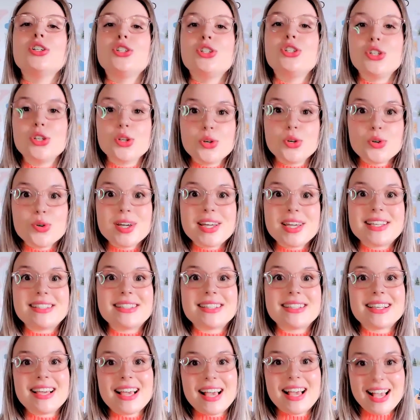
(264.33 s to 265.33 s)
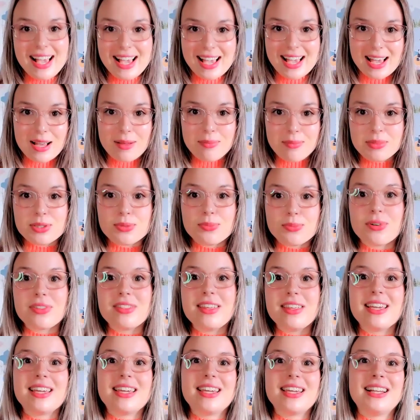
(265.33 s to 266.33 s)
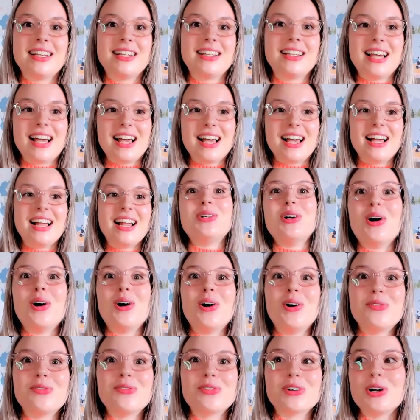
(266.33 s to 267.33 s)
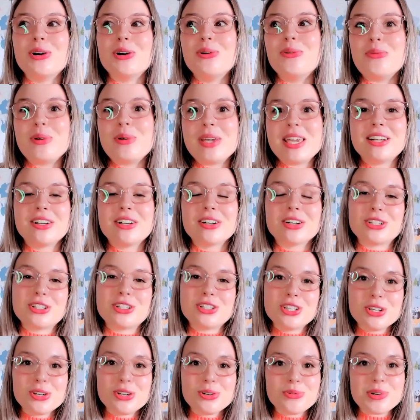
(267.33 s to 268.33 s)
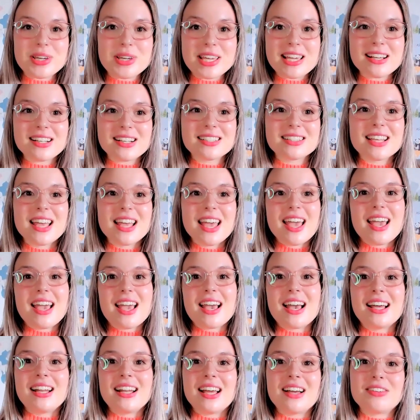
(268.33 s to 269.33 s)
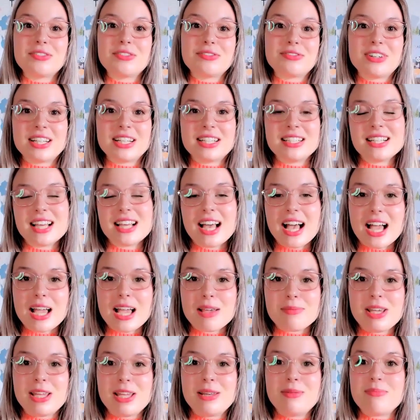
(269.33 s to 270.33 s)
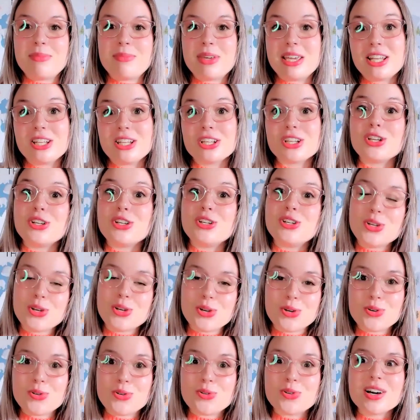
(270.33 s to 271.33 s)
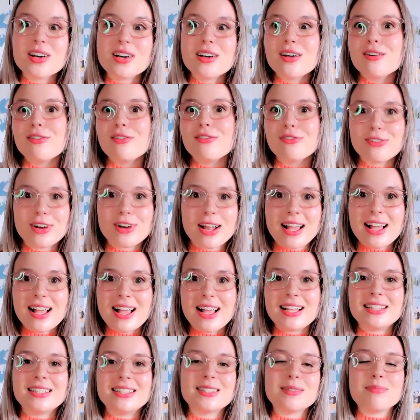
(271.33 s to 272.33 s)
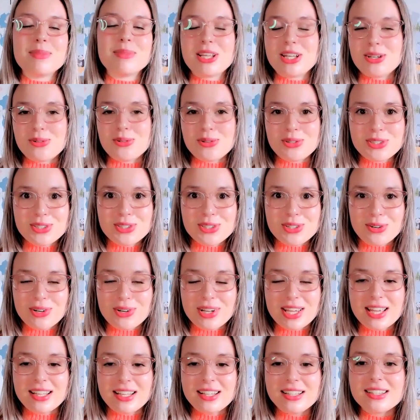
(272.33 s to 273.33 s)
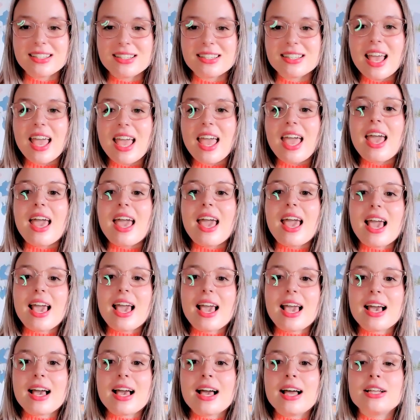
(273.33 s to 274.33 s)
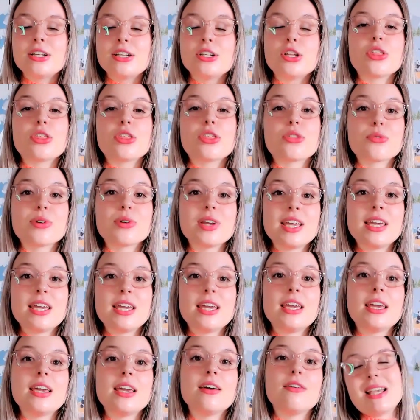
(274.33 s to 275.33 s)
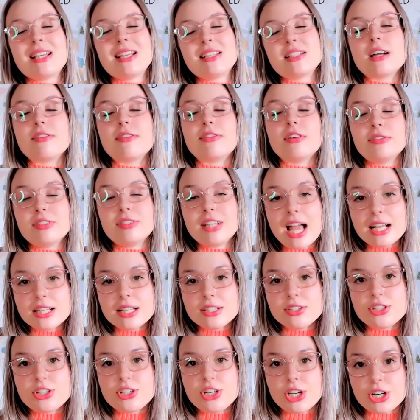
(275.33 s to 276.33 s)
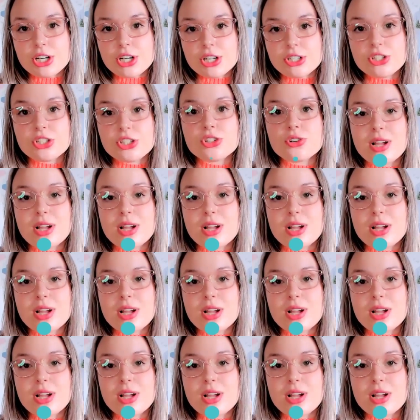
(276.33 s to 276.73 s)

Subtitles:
2 is camps, where they can go for a week or 2 weeks and have a fun time and meet new friends, meet new students. And 3, based off of last year's